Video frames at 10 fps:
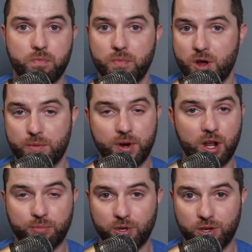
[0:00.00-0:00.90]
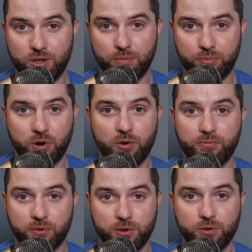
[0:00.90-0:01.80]
may or may not be a pro
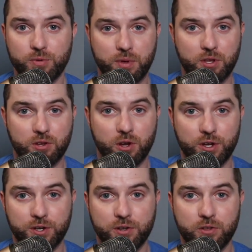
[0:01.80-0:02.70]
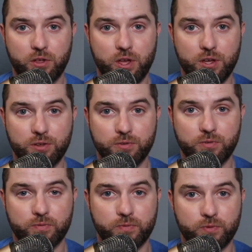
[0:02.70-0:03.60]
for you depending on
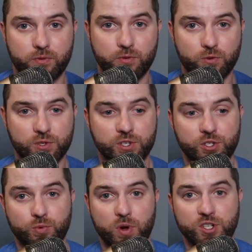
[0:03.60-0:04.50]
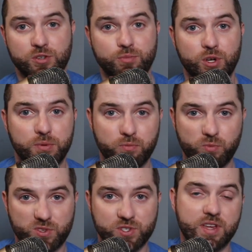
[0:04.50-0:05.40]
your situation, but
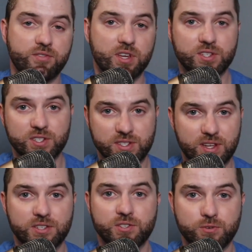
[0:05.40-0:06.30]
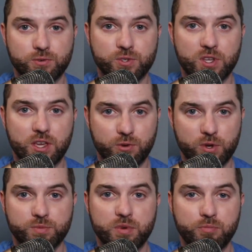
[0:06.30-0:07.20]
with the 7X, it does use a
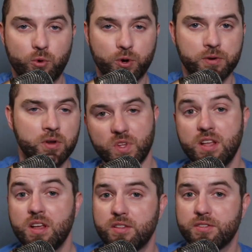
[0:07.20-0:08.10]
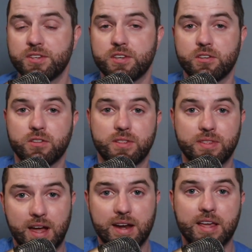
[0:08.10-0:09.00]
USB port. The
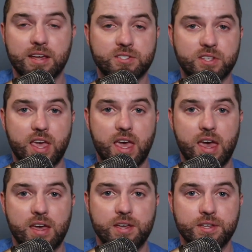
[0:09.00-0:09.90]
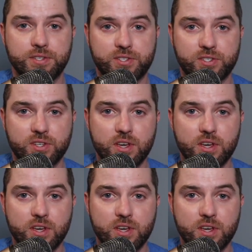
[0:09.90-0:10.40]
9X has